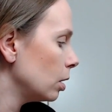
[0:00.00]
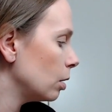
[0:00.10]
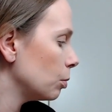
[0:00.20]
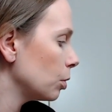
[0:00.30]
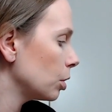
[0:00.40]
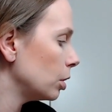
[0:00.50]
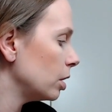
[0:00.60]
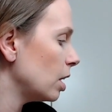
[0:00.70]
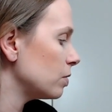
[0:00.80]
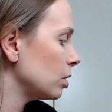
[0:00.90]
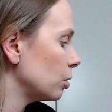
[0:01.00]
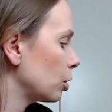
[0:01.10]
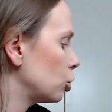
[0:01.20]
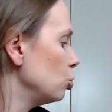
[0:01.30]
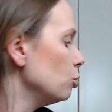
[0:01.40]
And we're going to, it has a
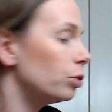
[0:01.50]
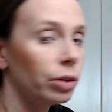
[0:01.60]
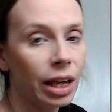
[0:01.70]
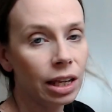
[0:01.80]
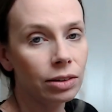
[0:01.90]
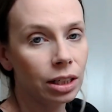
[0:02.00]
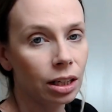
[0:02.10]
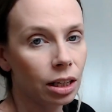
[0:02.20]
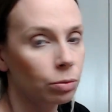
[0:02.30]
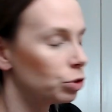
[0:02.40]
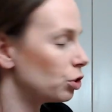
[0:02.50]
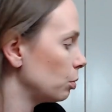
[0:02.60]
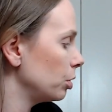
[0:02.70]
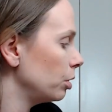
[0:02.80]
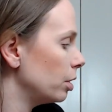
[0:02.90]
cute little alien head, which I
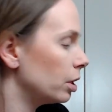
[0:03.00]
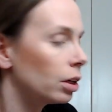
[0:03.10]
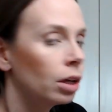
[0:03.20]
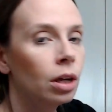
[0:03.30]
really like.